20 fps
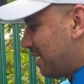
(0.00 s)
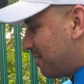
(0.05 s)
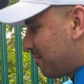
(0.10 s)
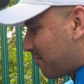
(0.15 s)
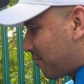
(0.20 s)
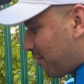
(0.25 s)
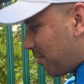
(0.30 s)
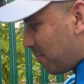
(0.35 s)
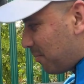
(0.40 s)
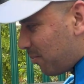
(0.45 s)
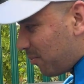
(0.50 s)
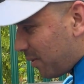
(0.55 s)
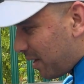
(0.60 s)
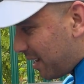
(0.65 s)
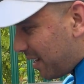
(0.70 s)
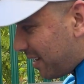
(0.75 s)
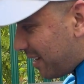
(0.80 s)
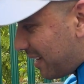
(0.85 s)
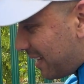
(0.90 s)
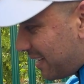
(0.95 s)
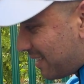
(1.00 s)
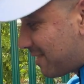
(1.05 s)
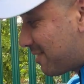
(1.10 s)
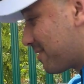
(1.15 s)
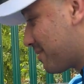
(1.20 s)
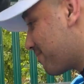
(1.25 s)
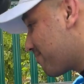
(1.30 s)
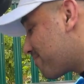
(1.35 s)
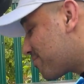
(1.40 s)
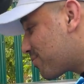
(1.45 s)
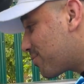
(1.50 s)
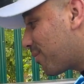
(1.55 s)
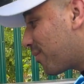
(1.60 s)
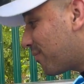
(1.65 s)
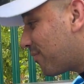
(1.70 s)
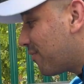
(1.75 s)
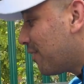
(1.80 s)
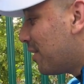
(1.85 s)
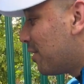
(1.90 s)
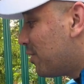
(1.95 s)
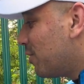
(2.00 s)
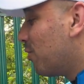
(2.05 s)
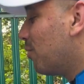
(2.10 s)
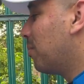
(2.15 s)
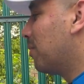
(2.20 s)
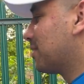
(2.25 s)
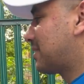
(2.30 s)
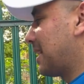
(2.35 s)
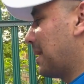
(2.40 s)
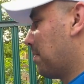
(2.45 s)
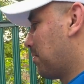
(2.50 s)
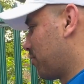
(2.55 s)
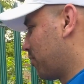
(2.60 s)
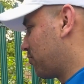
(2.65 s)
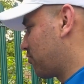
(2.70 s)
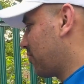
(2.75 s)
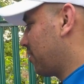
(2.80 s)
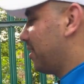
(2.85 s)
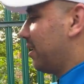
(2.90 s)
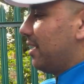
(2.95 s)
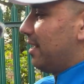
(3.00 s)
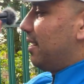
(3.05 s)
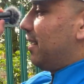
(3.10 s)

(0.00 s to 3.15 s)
from when it's sort of normal temperature